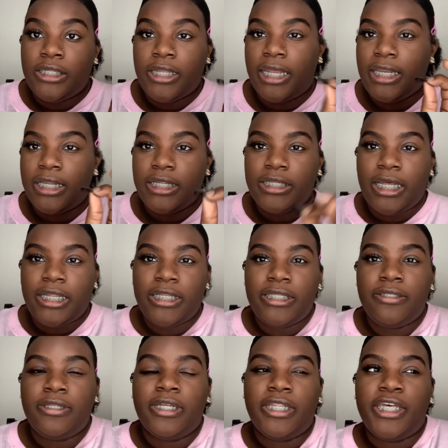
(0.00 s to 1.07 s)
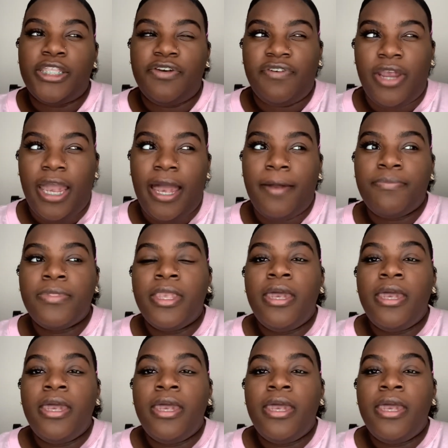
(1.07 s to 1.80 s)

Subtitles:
like the length of your eye.